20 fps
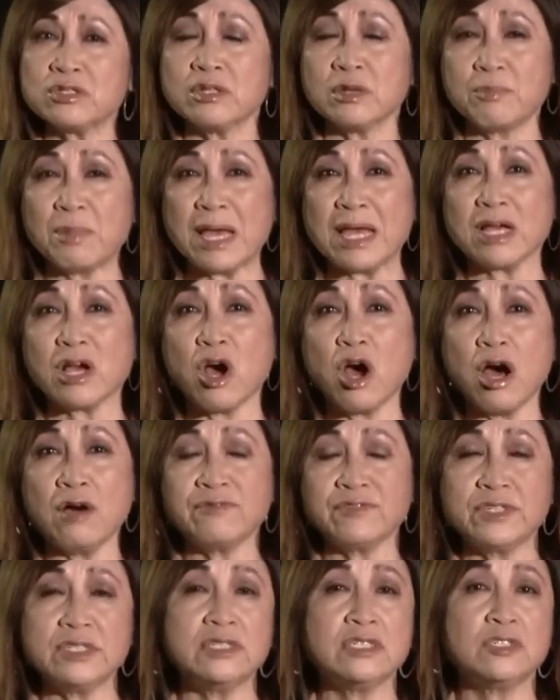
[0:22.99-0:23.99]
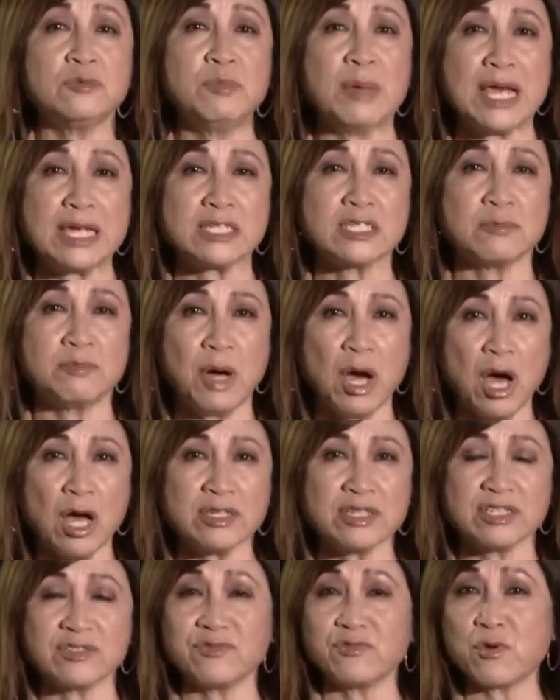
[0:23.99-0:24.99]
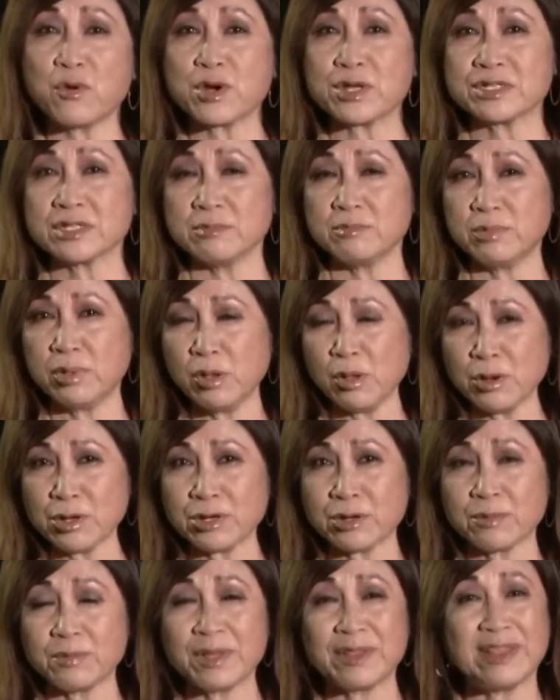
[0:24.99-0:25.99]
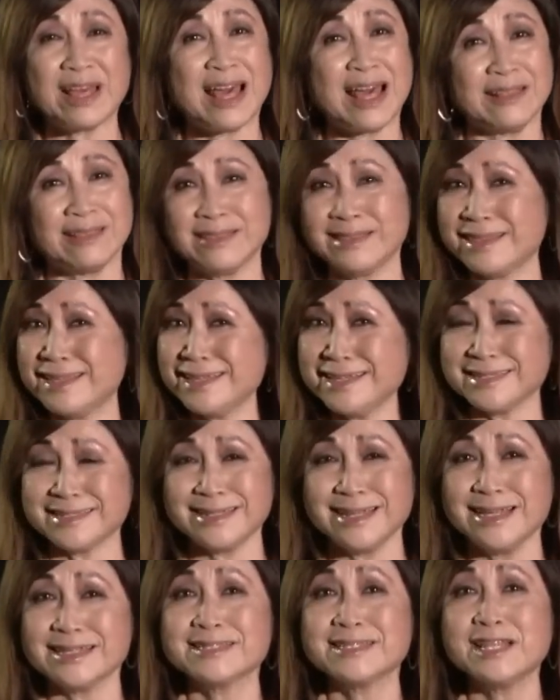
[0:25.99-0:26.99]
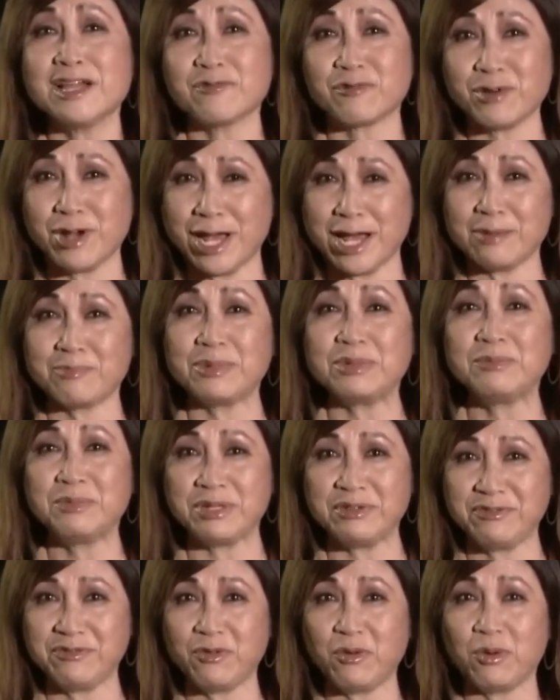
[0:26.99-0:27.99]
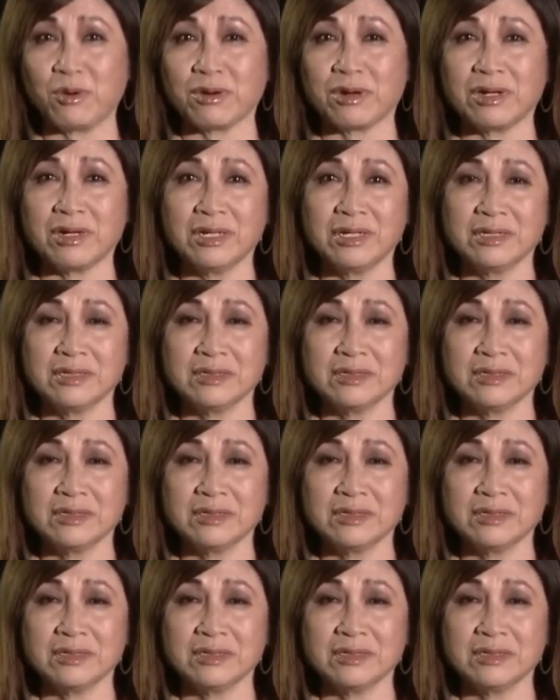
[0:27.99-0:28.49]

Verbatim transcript: to the bank often to make deposits for his employer, but that this has never happened before.